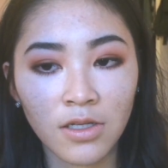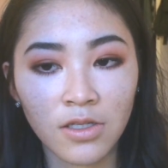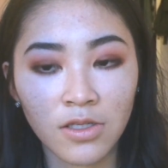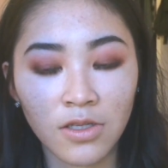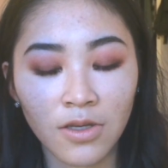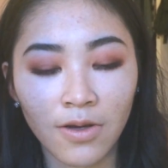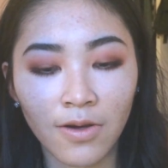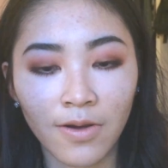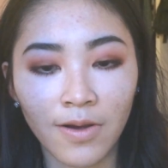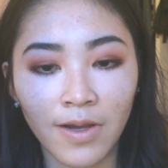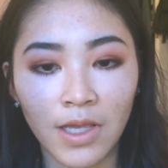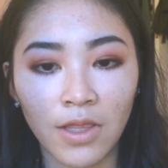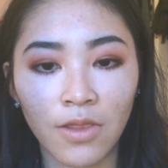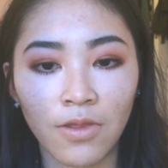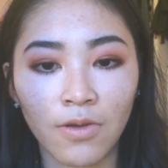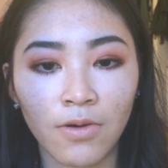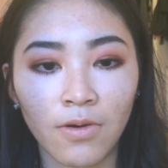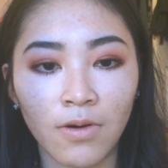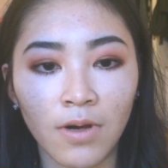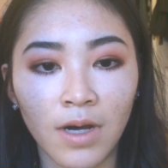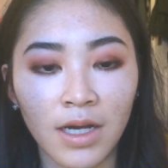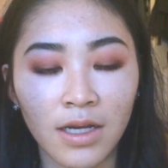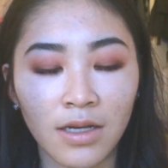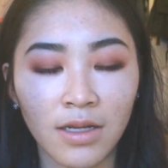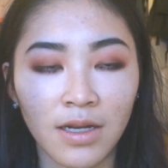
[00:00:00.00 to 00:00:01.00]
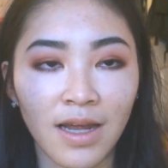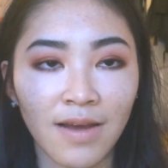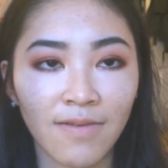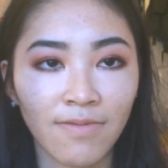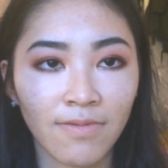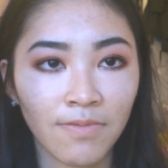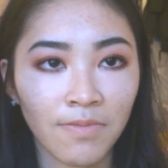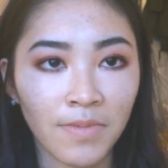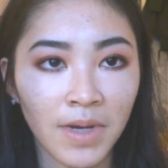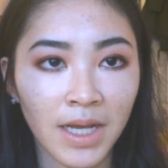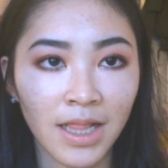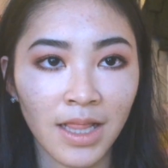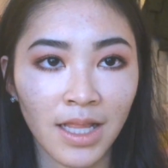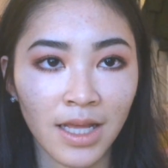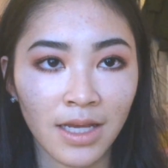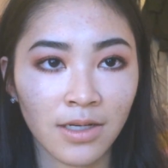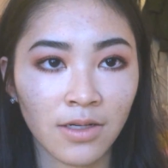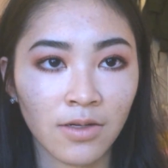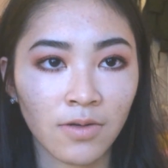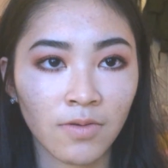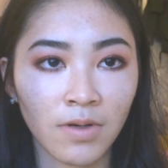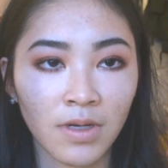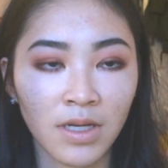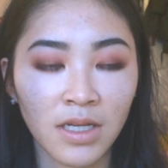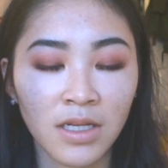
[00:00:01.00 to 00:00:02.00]
so I thought I could have my
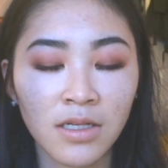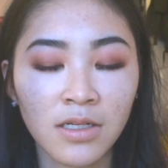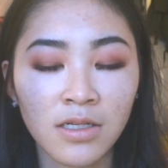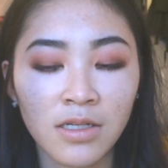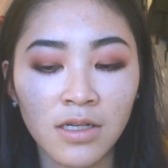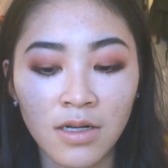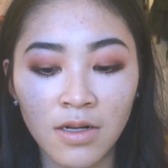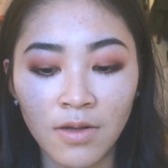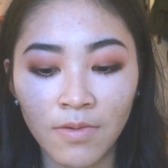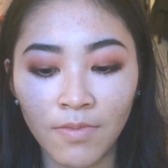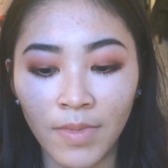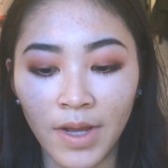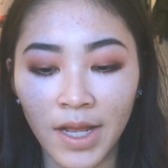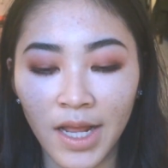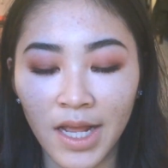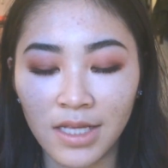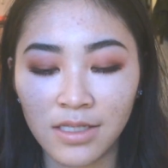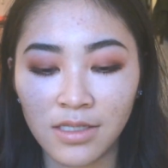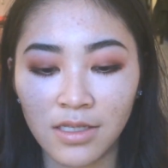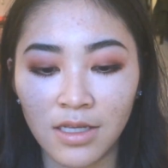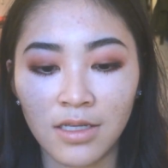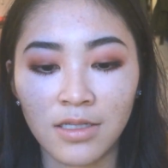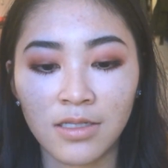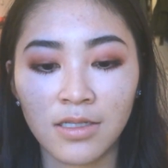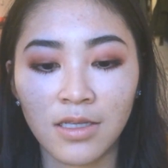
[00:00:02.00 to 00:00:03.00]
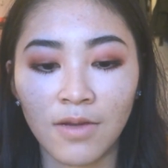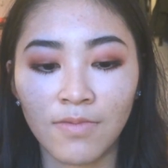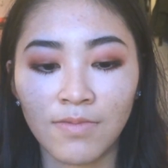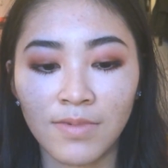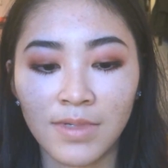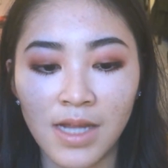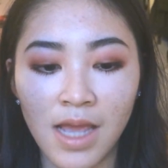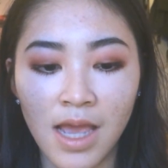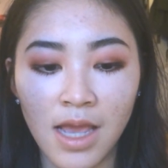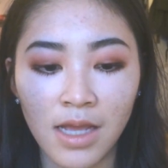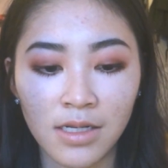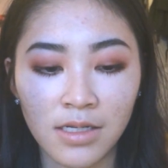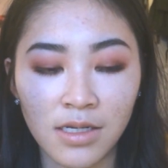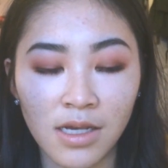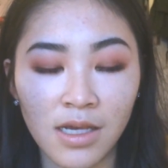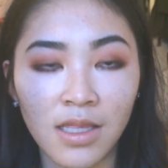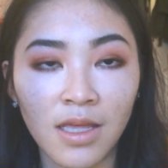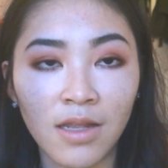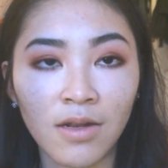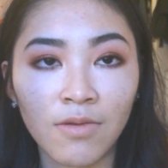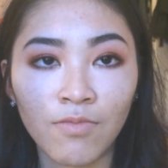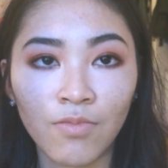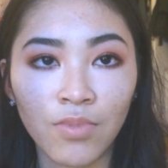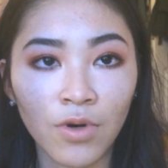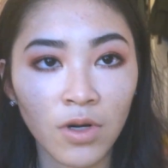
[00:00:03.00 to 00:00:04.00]
language, my essay subject, and
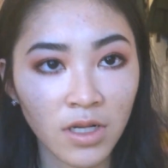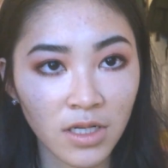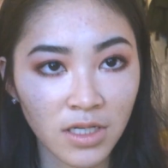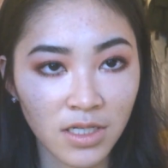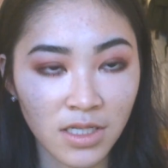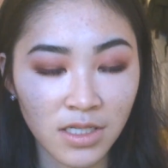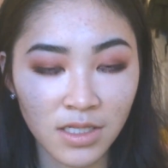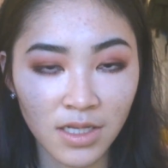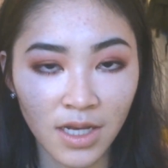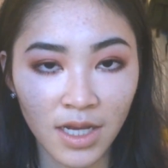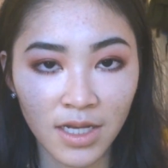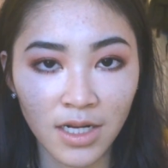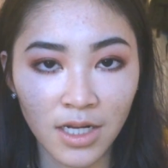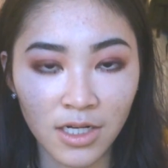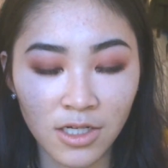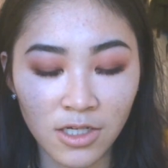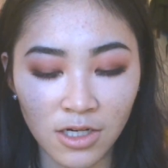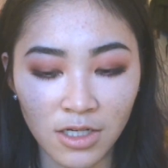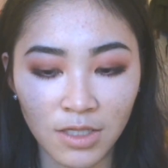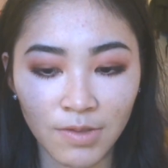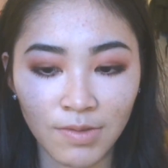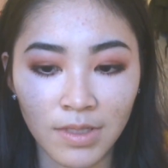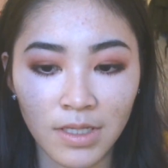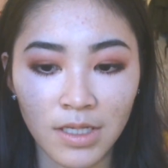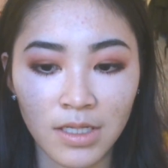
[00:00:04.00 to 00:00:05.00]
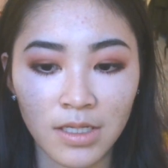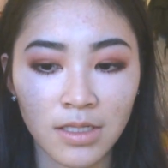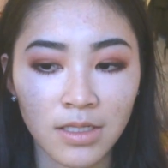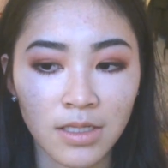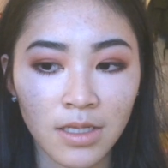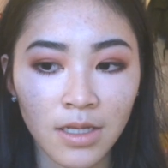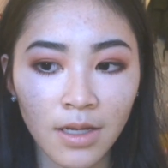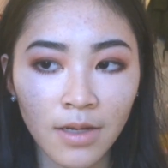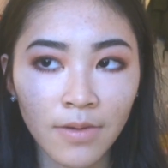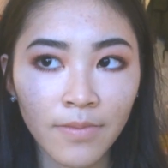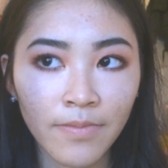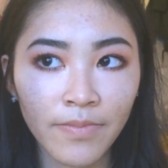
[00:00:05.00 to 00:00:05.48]
then product design I chose because